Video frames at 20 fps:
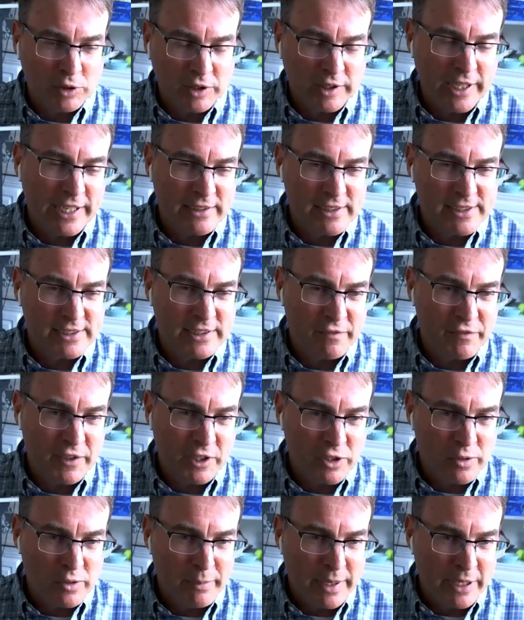and they'll take the
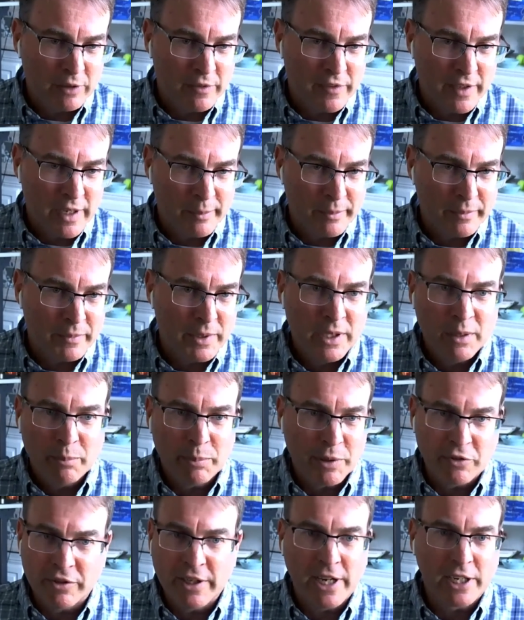stuff that you mail them,
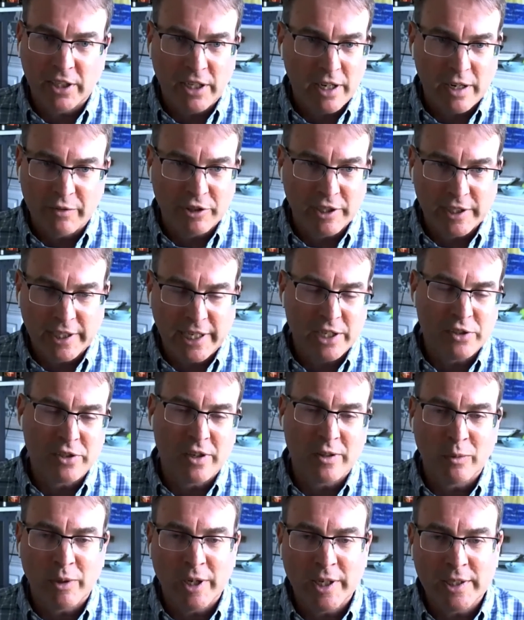but they're not going to ever
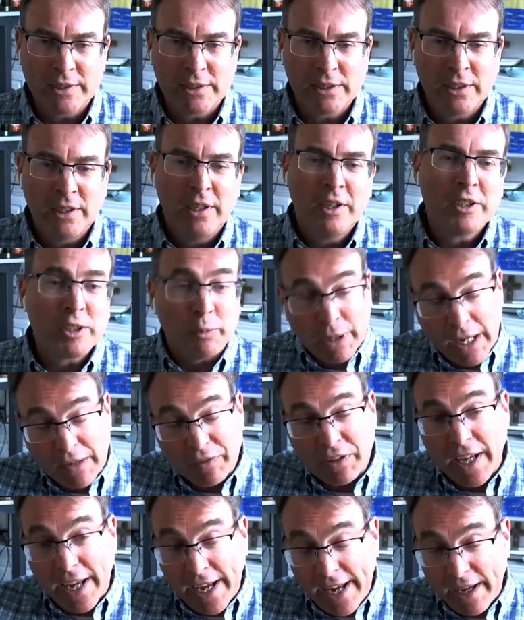engage otherwise. So
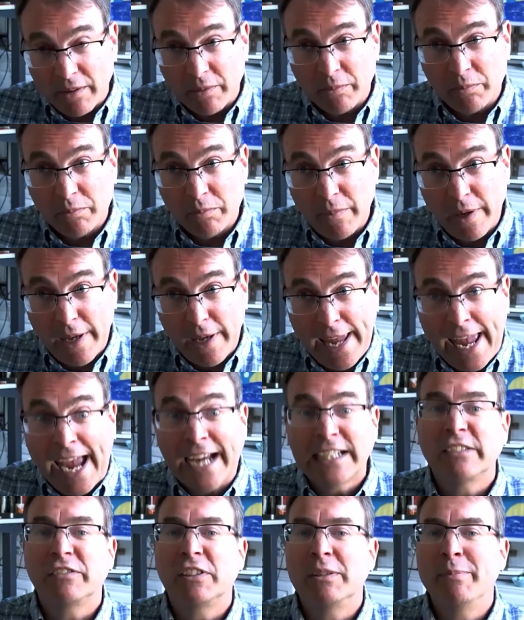we have to
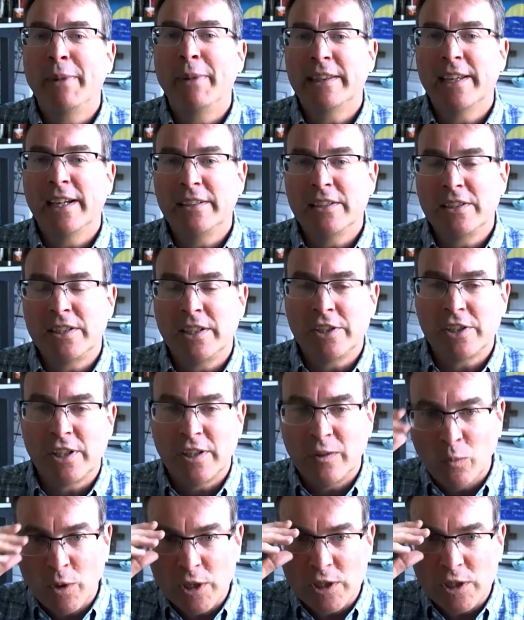actively make that
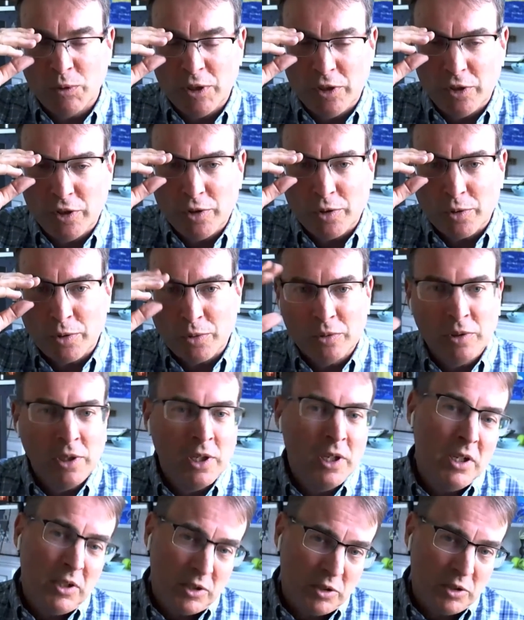decision, and once we
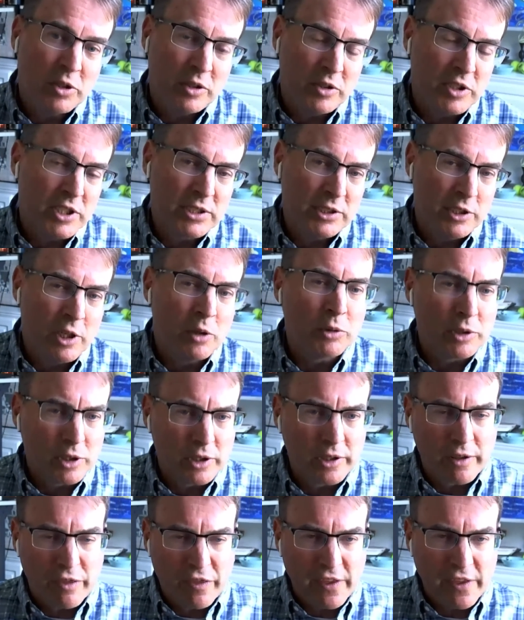do, you could just you know
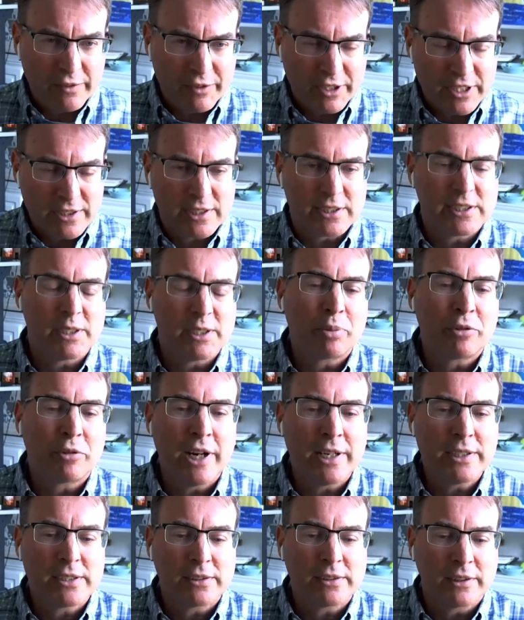think of it as a
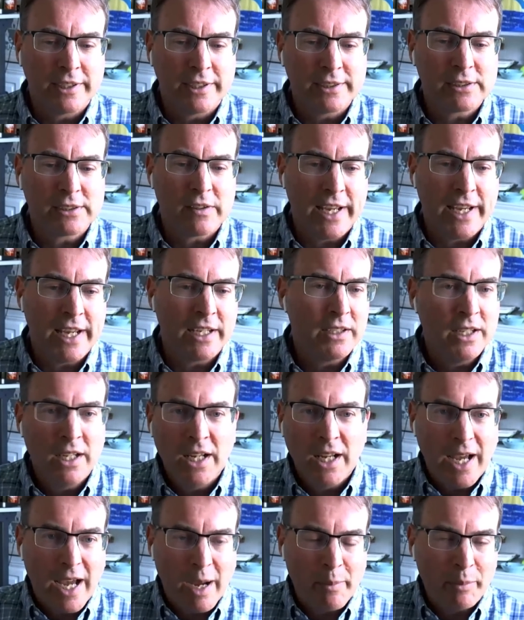suppress list that
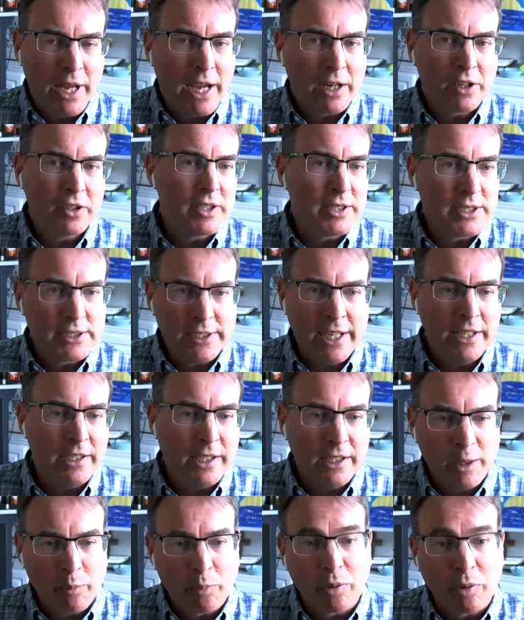I'm not going to
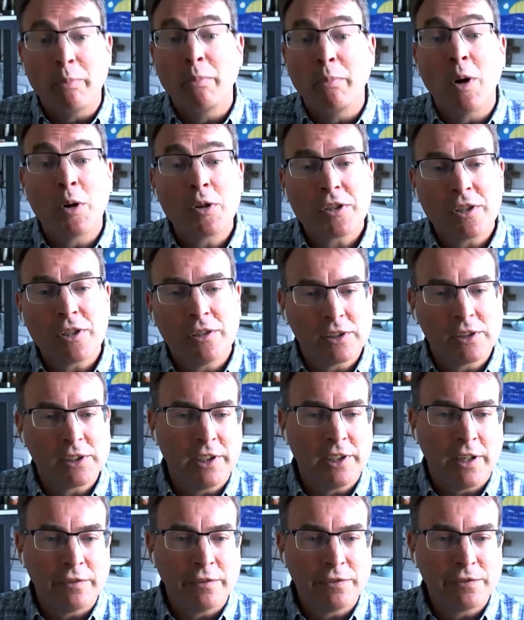send any promotional
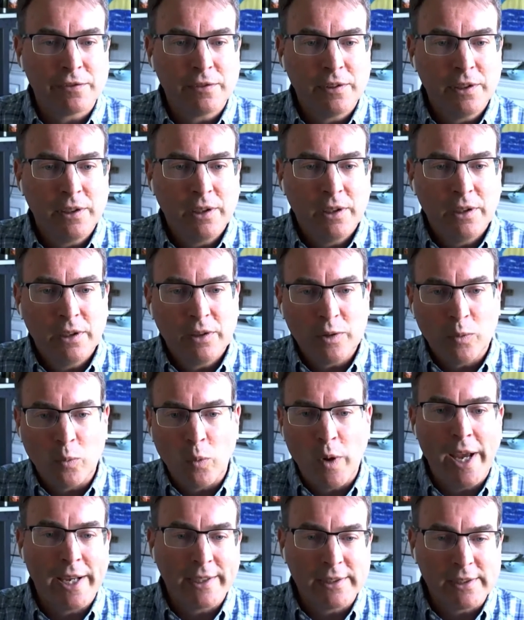stuff
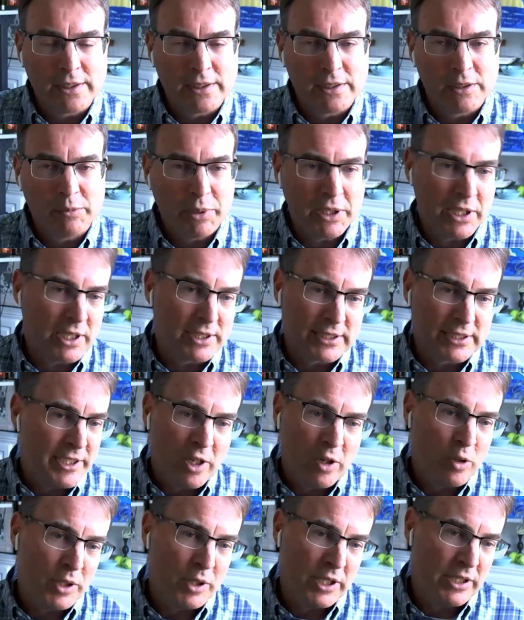to Wes because
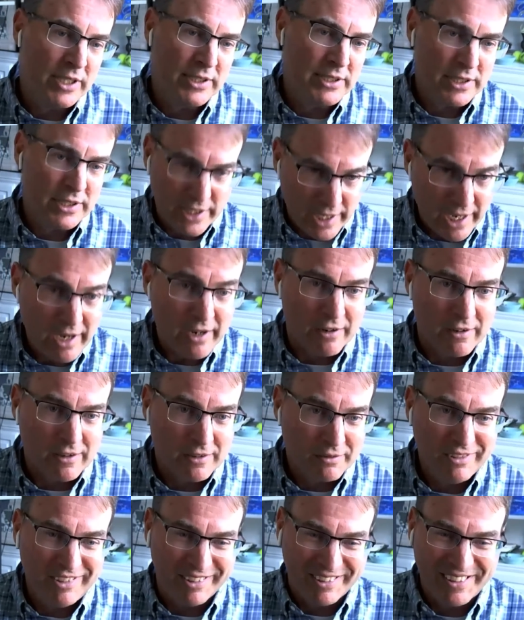I know he doesn't
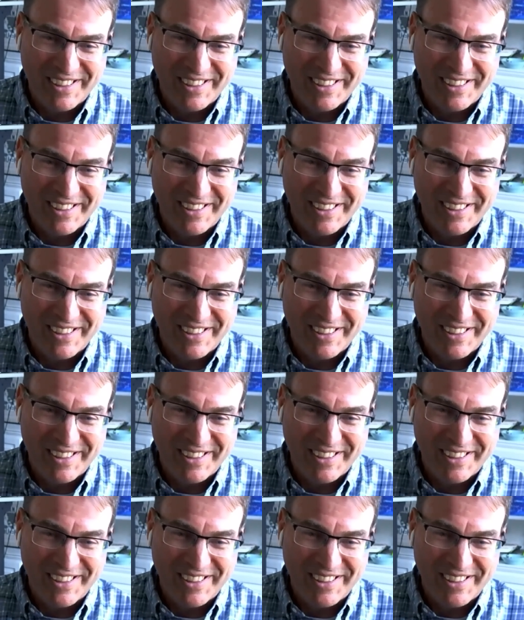care.